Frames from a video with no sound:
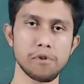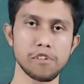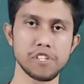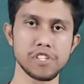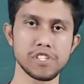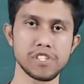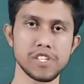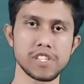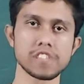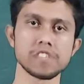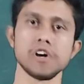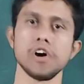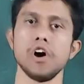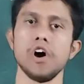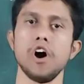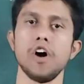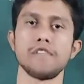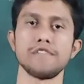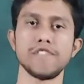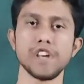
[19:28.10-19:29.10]
positions
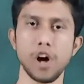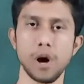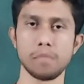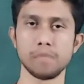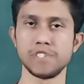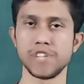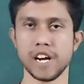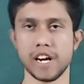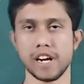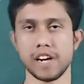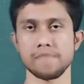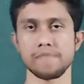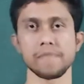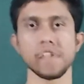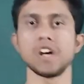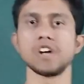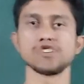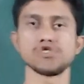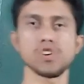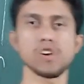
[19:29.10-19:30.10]
of the object.
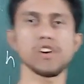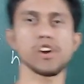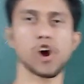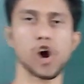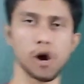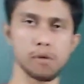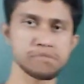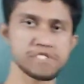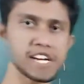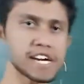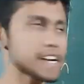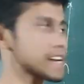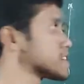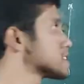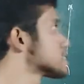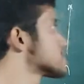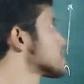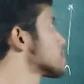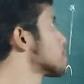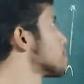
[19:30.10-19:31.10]
So our object
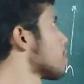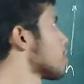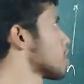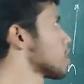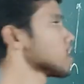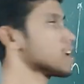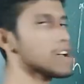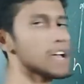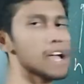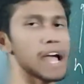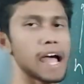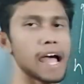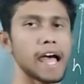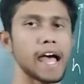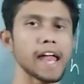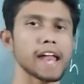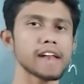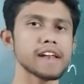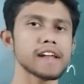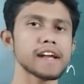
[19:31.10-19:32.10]
is the ball
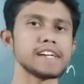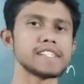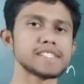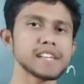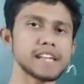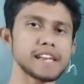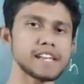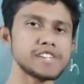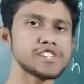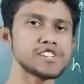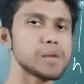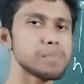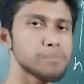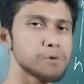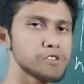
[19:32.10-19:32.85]
and its initial